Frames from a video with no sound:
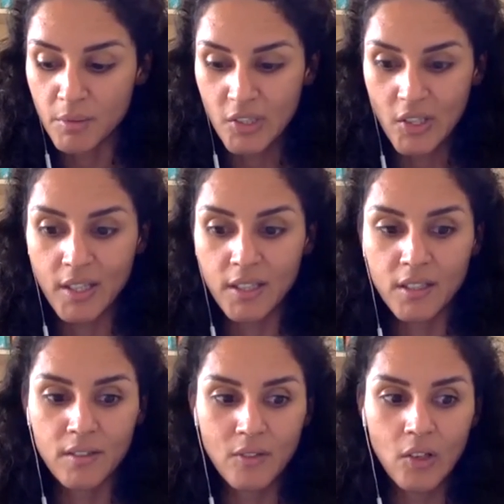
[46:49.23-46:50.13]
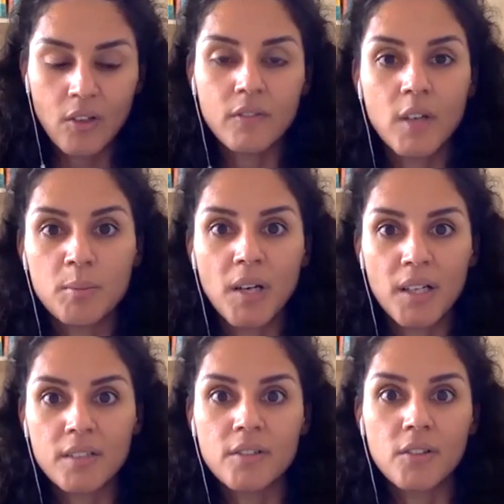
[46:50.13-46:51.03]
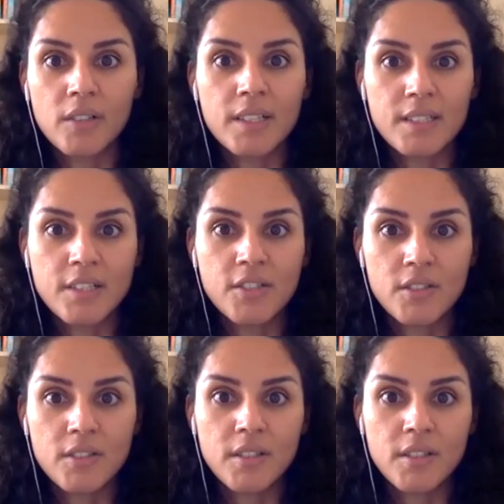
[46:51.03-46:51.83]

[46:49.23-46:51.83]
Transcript: which I think a lot of our partner organizations